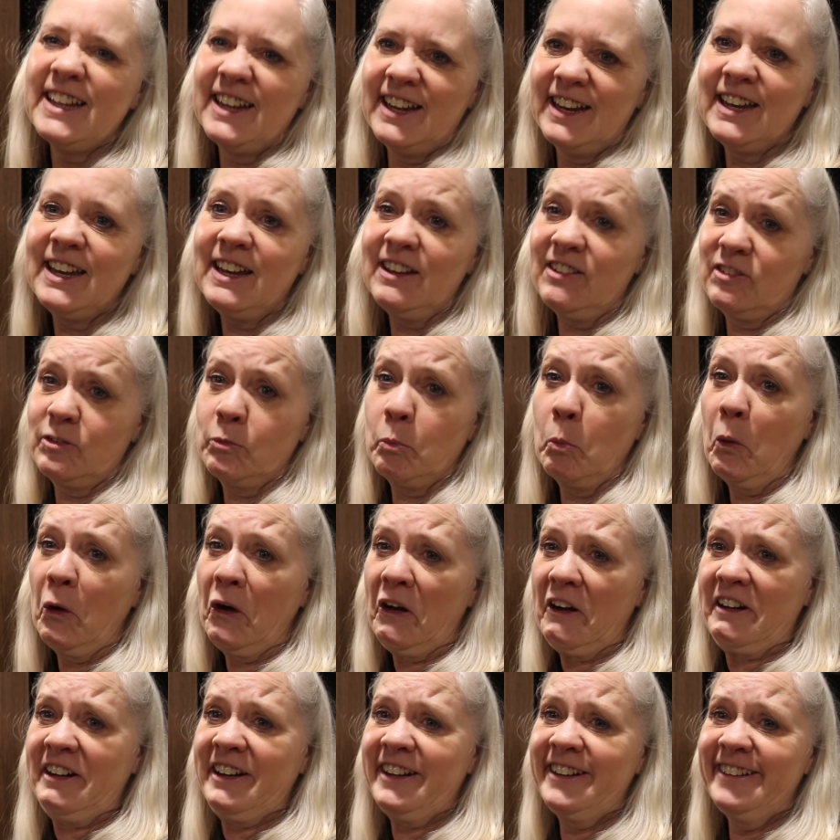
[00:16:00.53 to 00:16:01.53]
it needs some
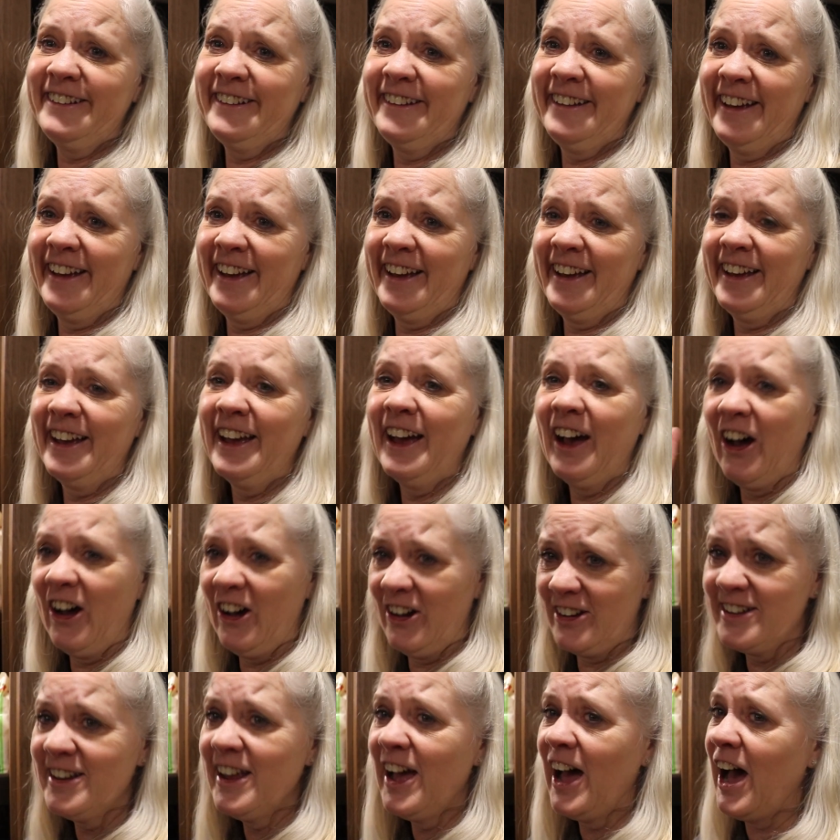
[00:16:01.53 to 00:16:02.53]
work.
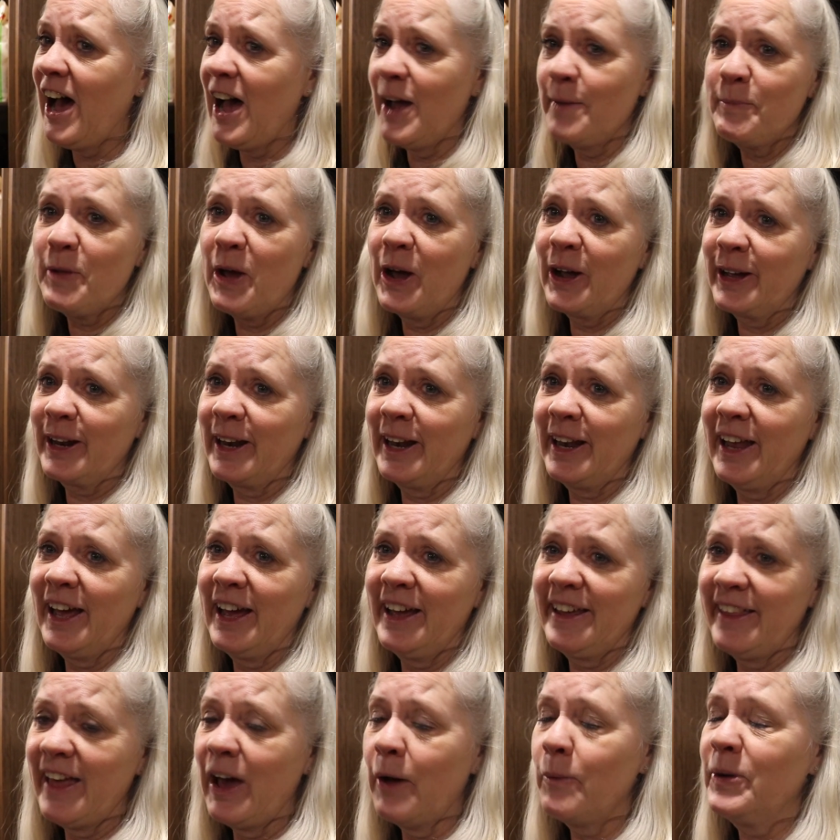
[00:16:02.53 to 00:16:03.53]
I'm not gonna
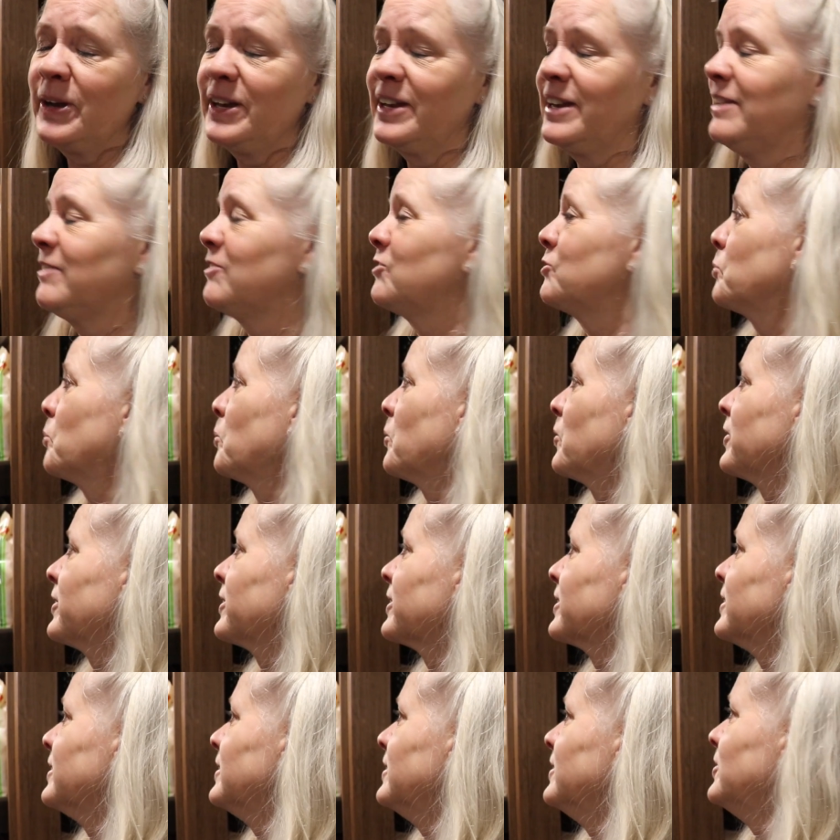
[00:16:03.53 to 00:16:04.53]
lie, that one needs some work.